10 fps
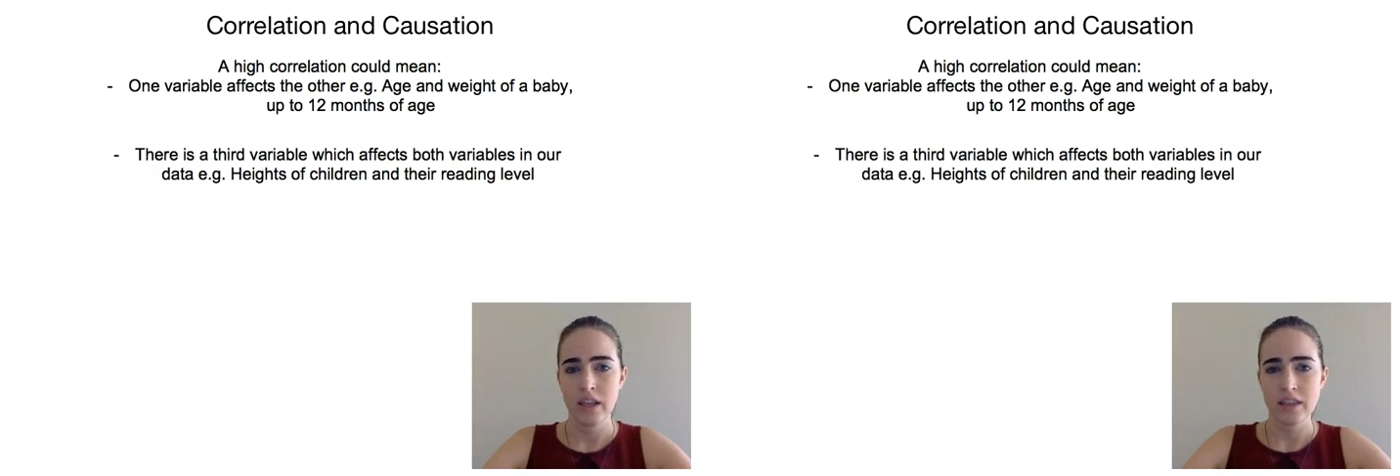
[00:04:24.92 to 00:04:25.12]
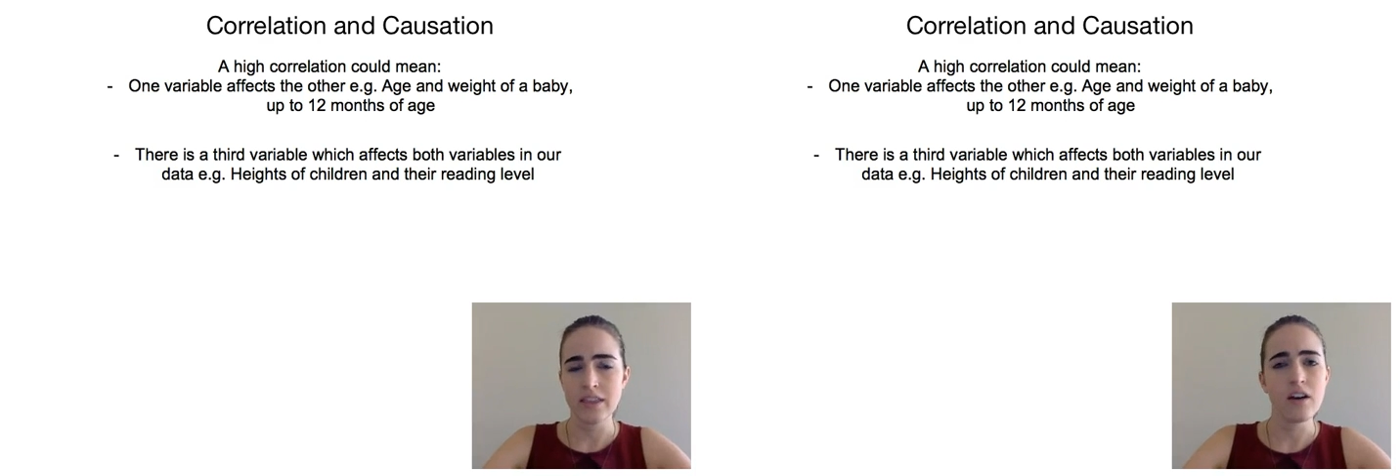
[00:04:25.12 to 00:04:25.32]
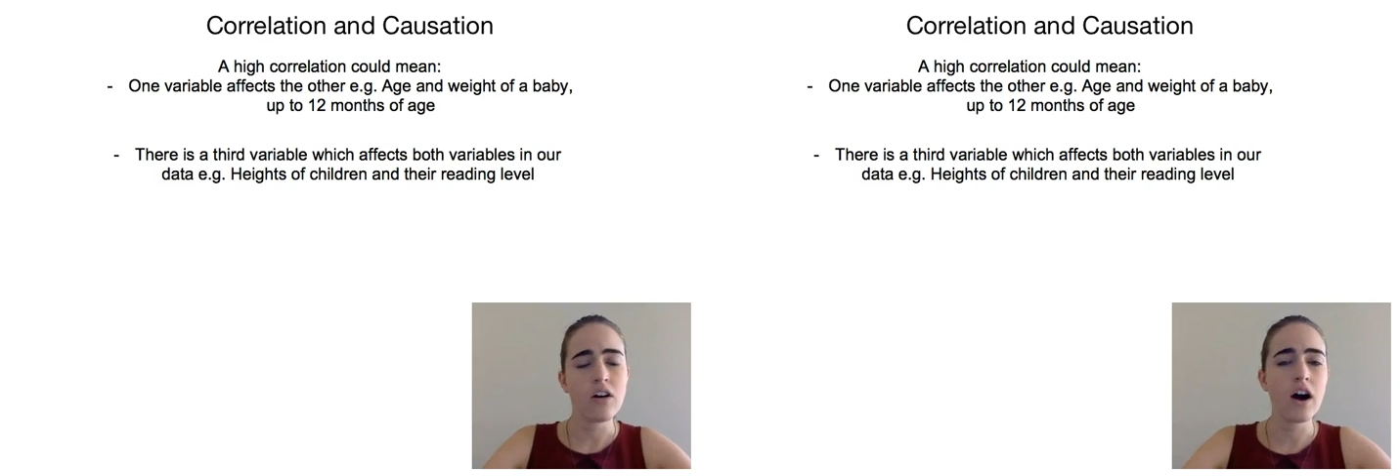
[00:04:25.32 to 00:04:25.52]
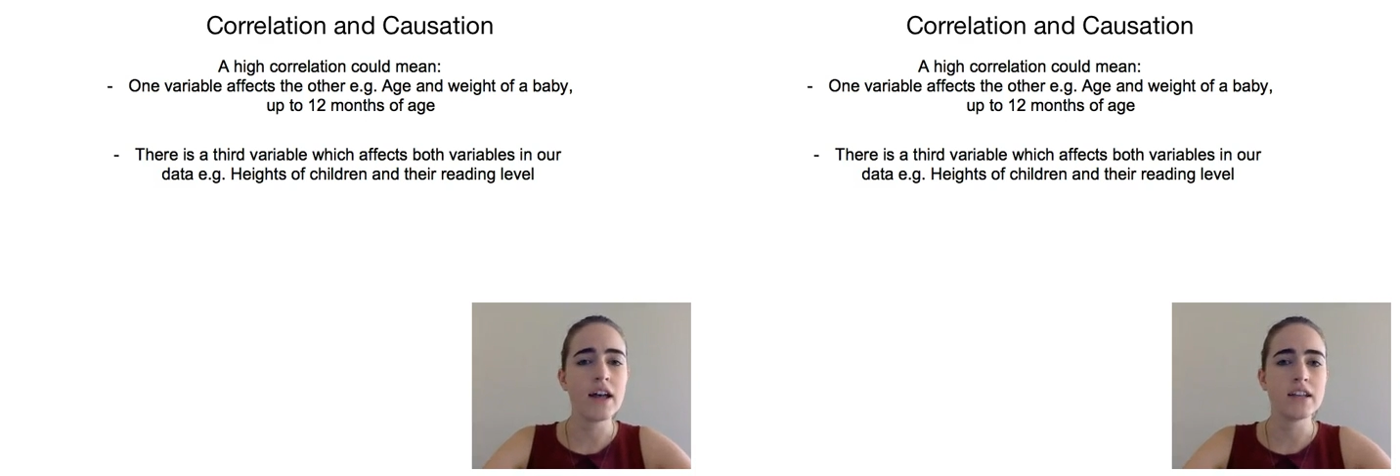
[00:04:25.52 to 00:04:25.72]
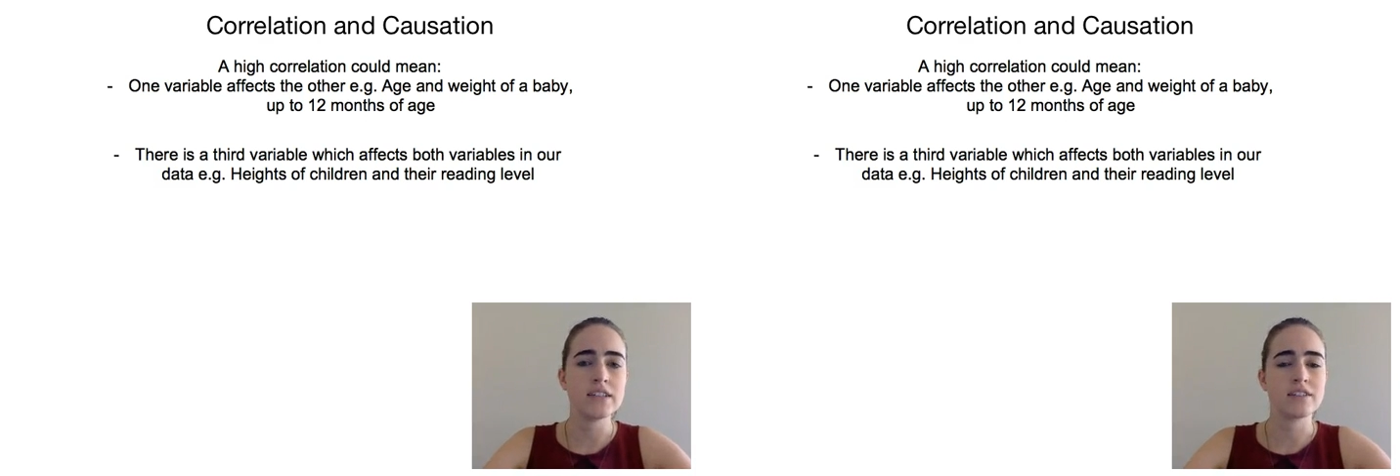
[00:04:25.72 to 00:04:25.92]
Their
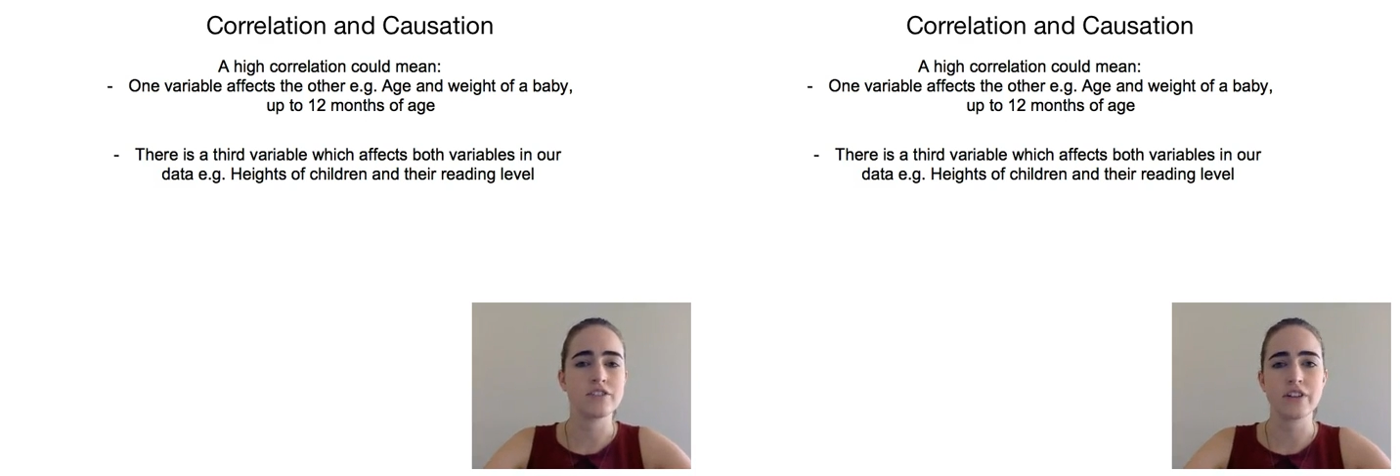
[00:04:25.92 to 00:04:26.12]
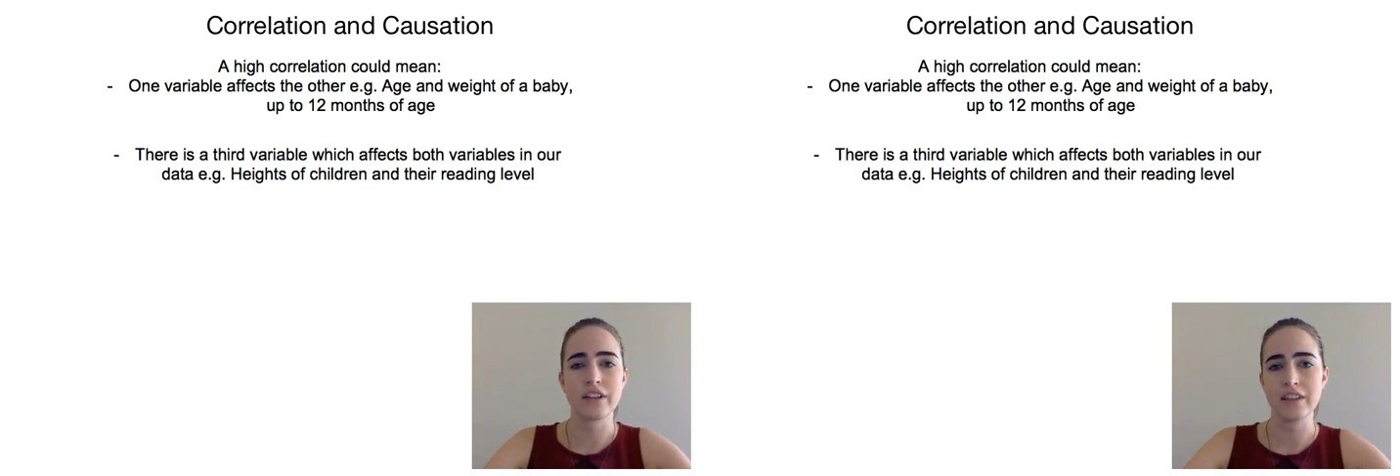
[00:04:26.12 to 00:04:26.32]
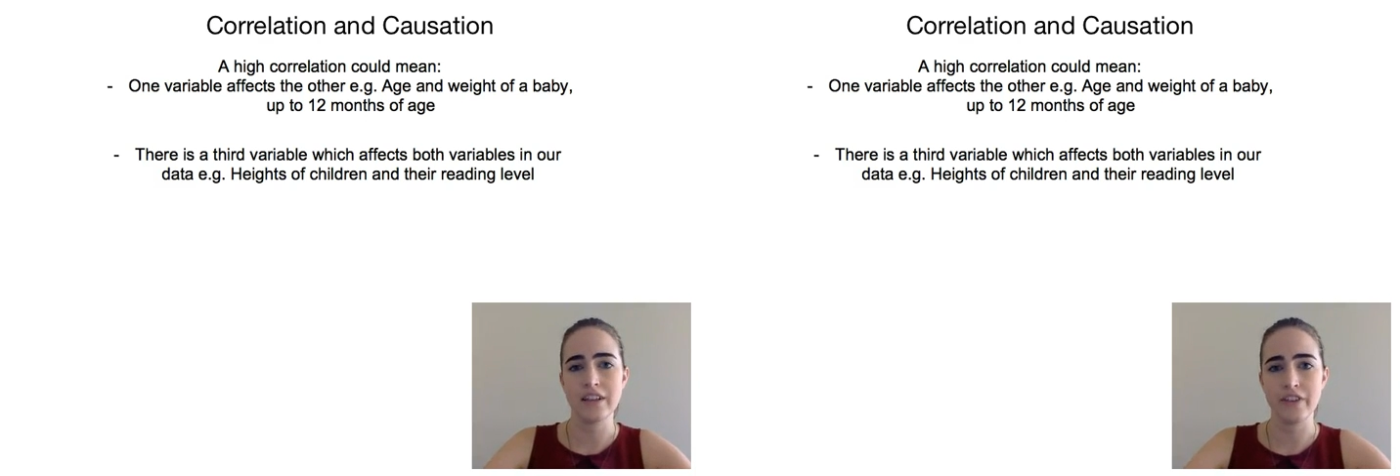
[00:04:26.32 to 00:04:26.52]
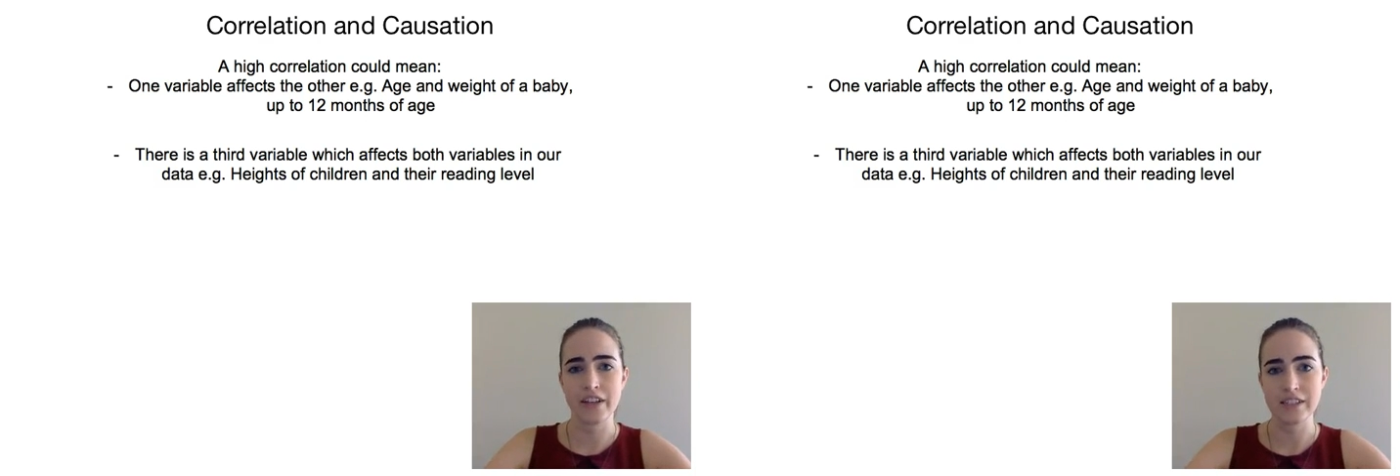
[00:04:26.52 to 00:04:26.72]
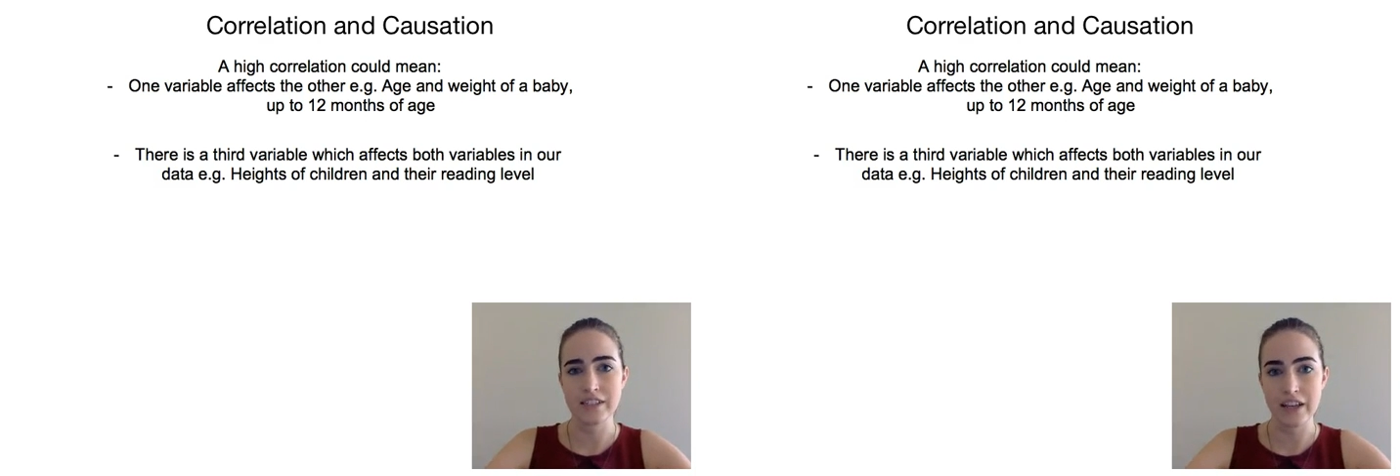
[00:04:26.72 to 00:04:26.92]
height isn't directly
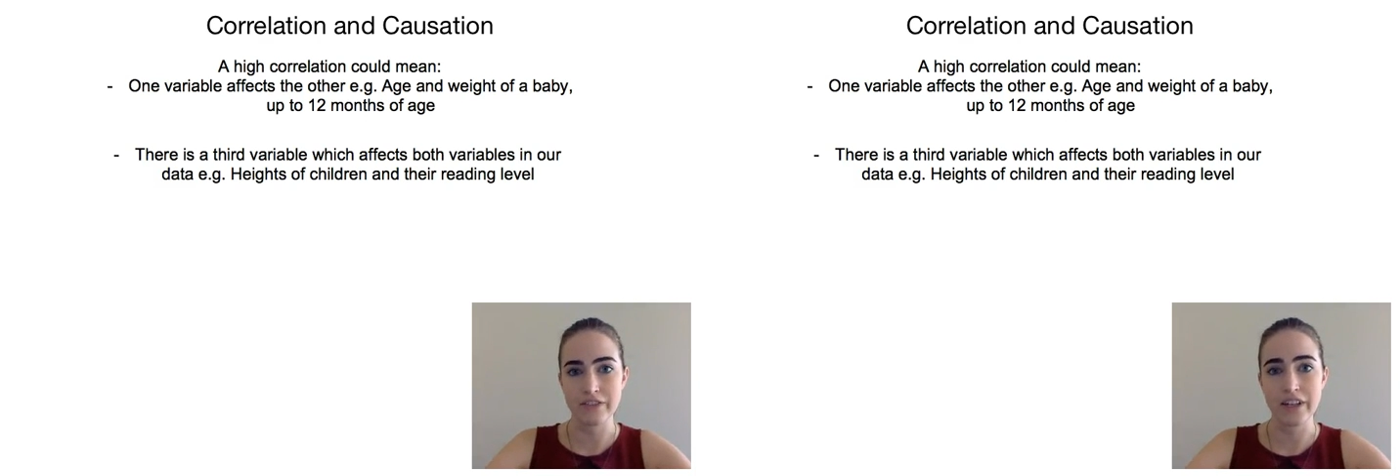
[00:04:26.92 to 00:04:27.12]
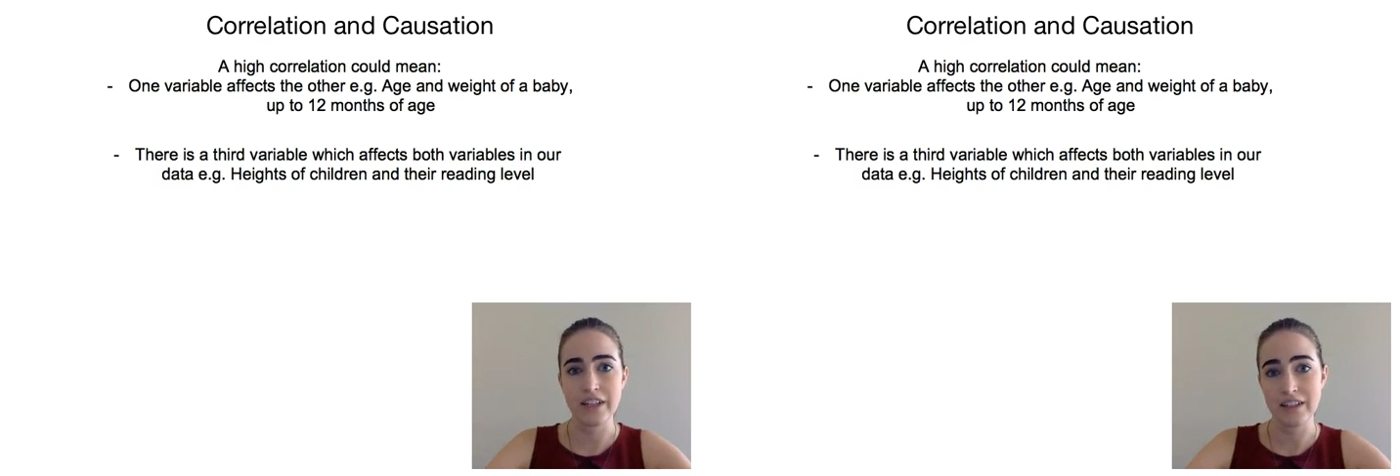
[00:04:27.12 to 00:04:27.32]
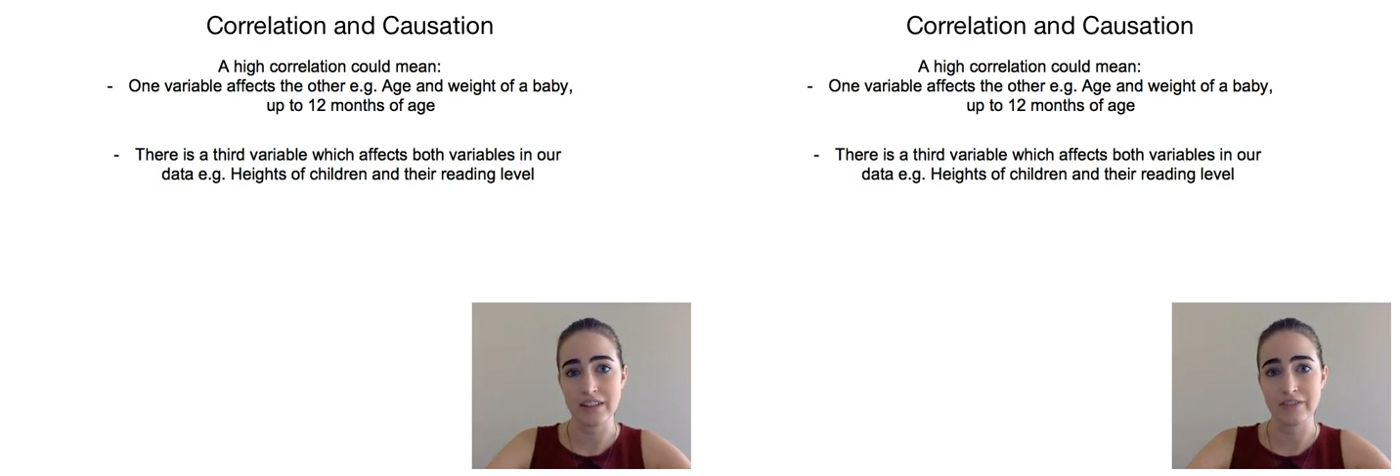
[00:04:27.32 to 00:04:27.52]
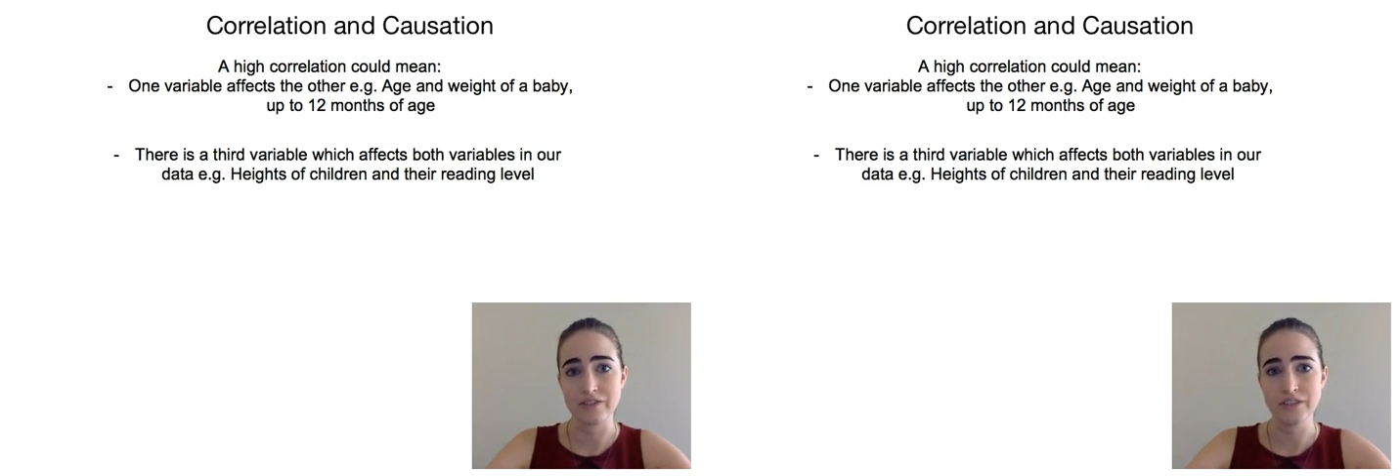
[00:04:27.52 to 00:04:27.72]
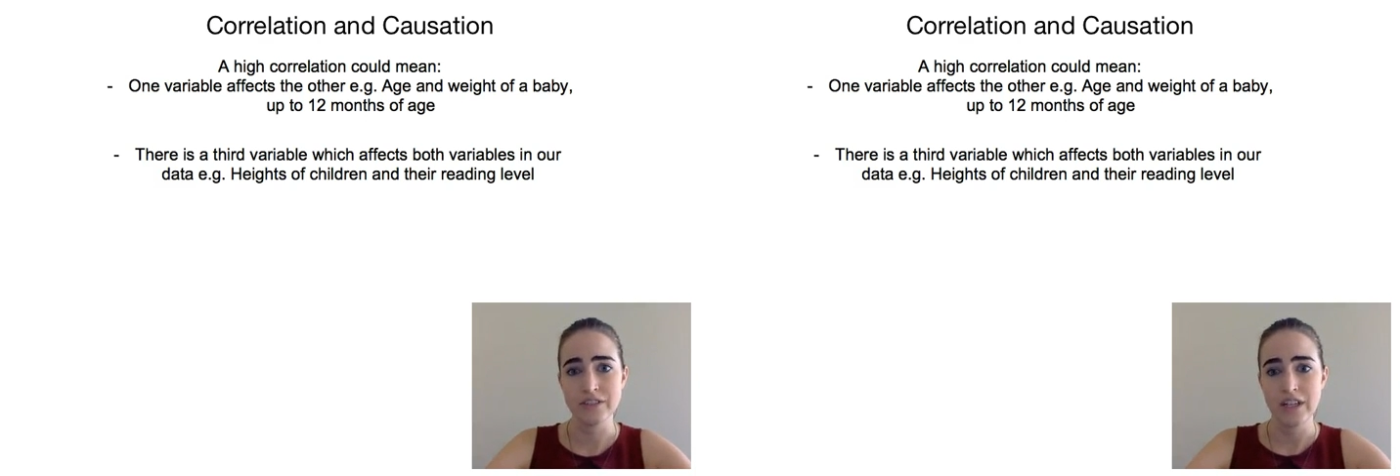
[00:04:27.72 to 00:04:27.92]
affecting their reading
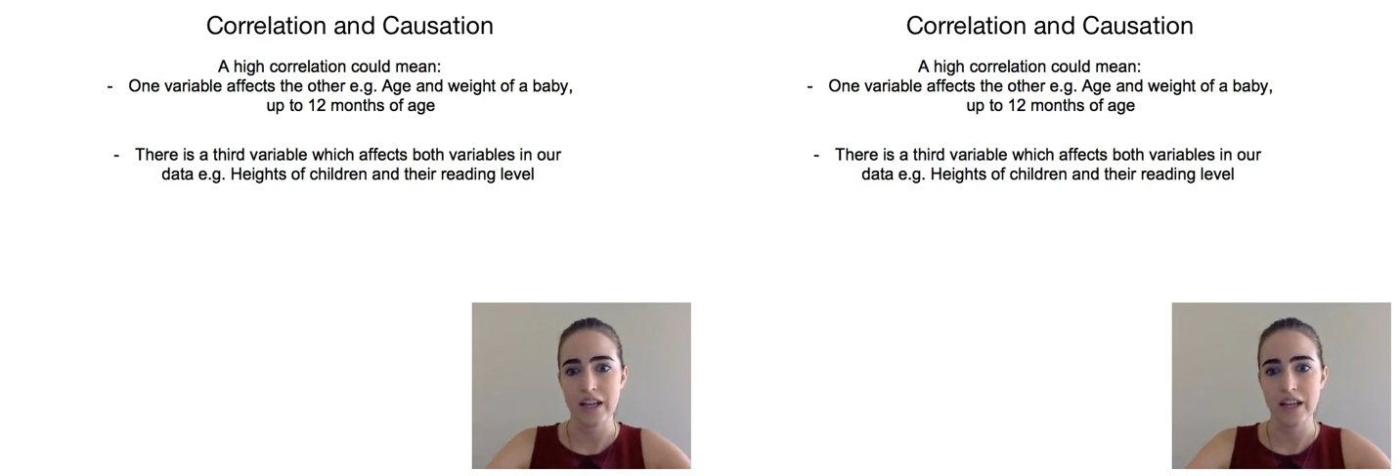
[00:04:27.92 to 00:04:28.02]
level,